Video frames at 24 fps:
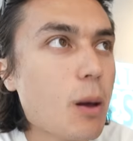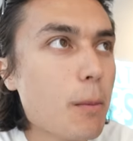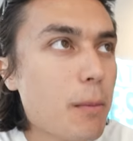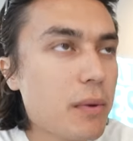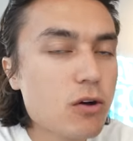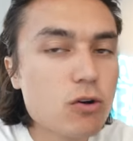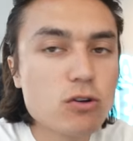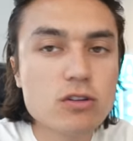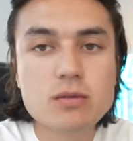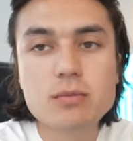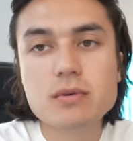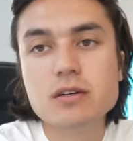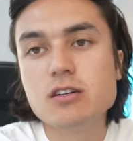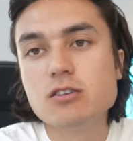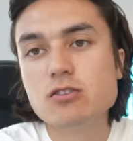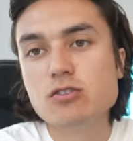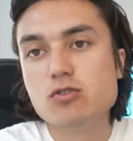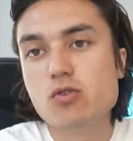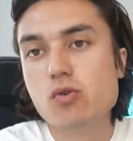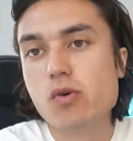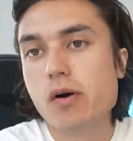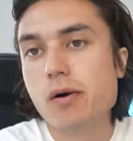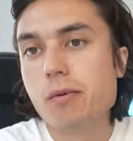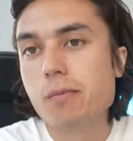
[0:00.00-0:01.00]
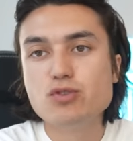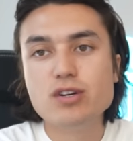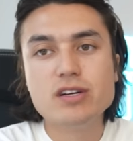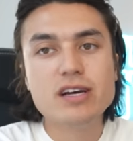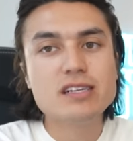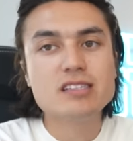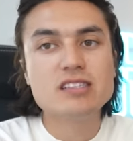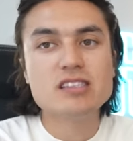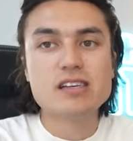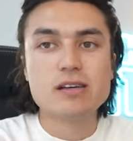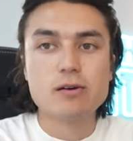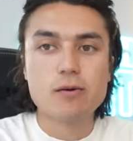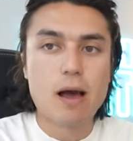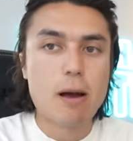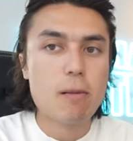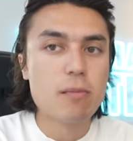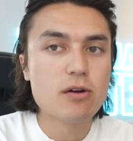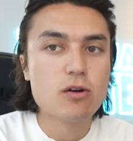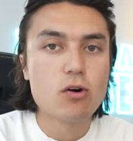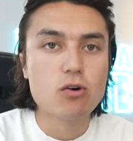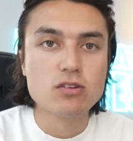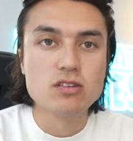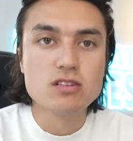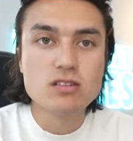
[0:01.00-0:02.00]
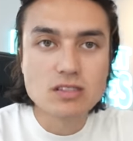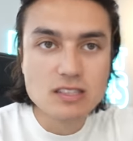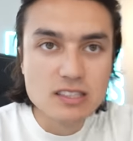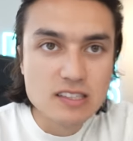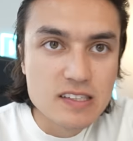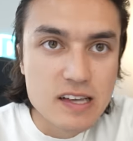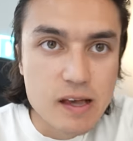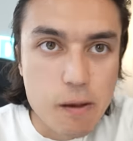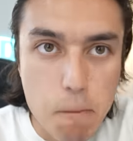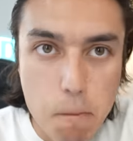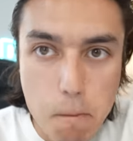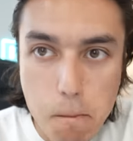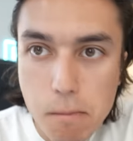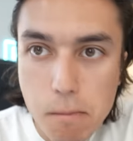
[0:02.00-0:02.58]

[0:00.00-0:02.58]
I'm gonna go something and score. What do you guys think? I'm gonna go. Let's see